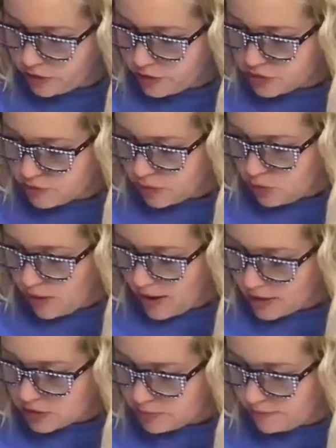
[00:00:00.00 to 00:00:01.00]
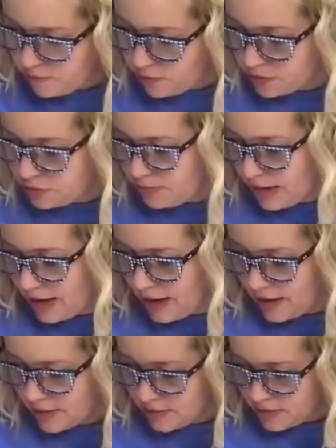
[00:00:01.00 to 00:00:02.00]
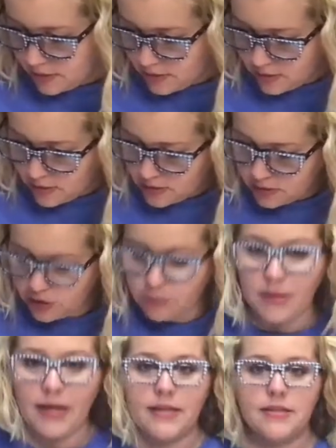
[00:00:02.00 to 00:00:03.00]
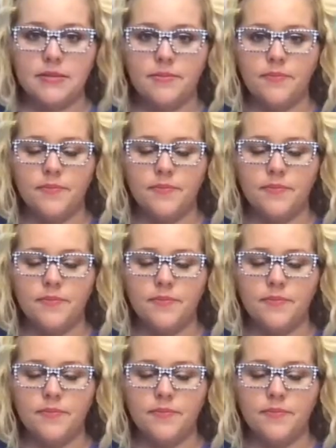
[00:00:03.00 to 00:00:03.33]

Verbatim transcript: yours requires before you buy your blades.